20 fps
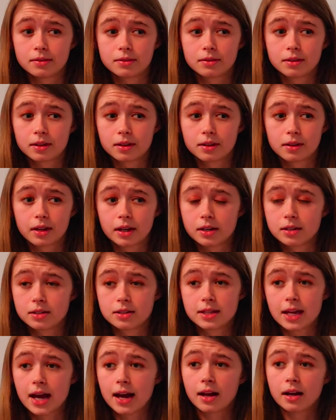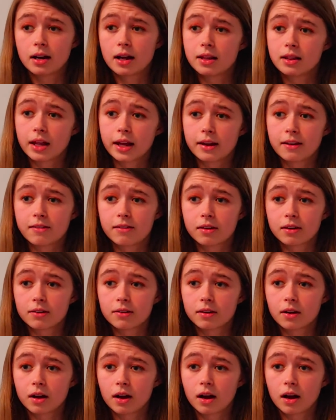And they did that. And like,
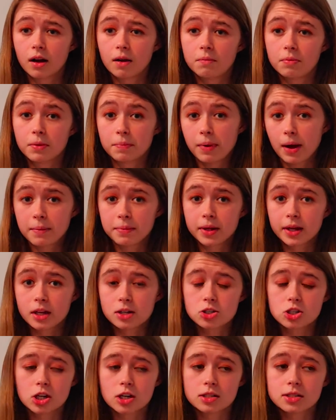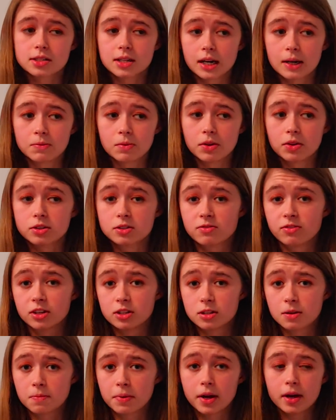the public insurance that I'm with is
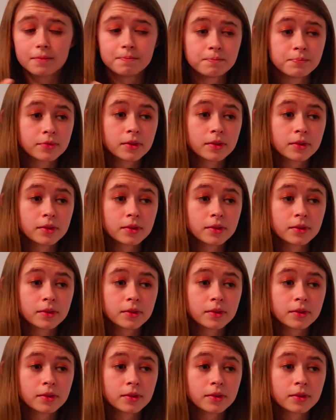VisaPay.